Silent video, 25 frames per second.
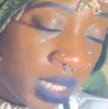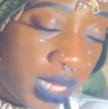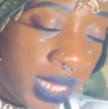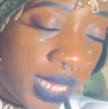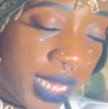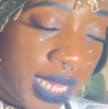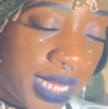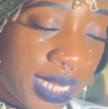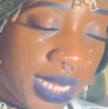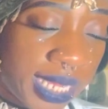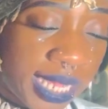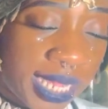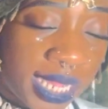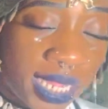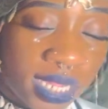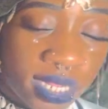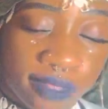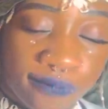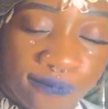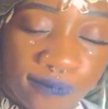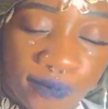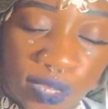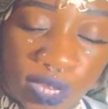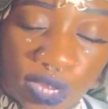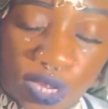And eight
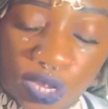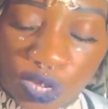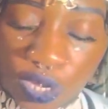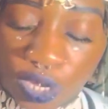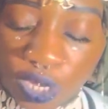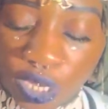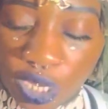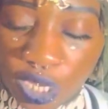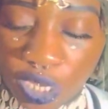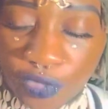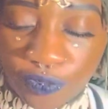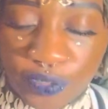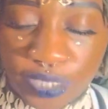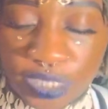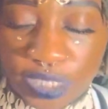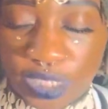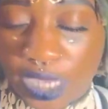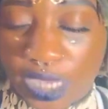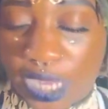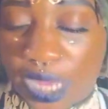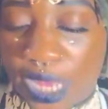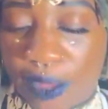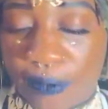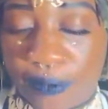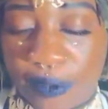of earth is
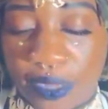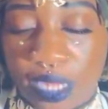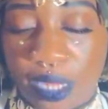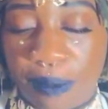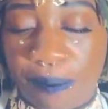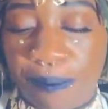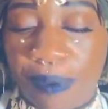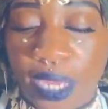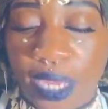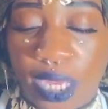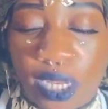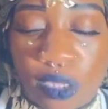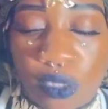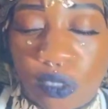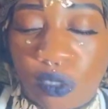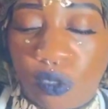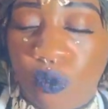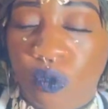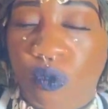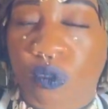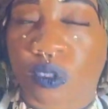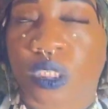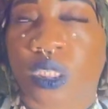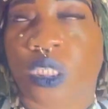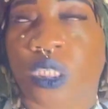your outcome
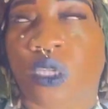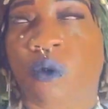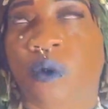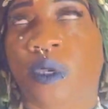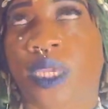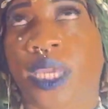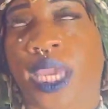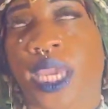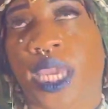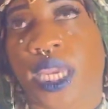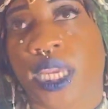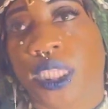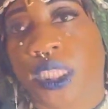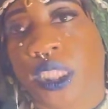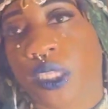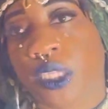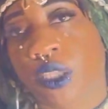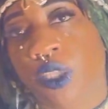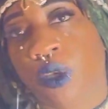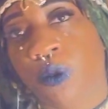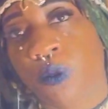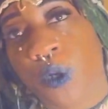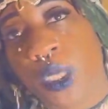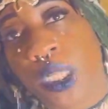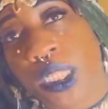pentacles. Okay, so
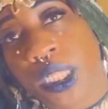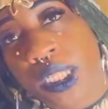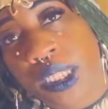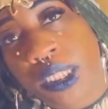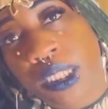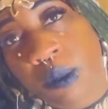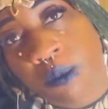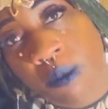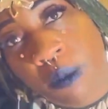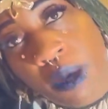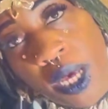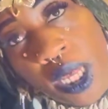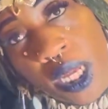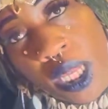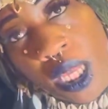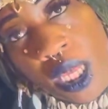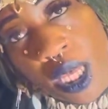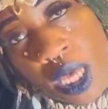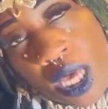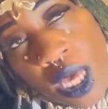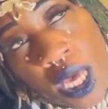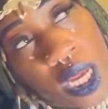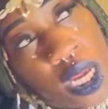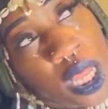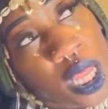you want this money,
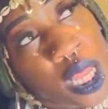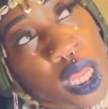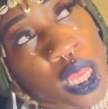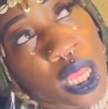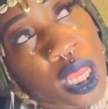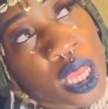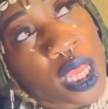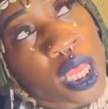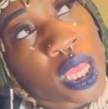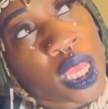honey?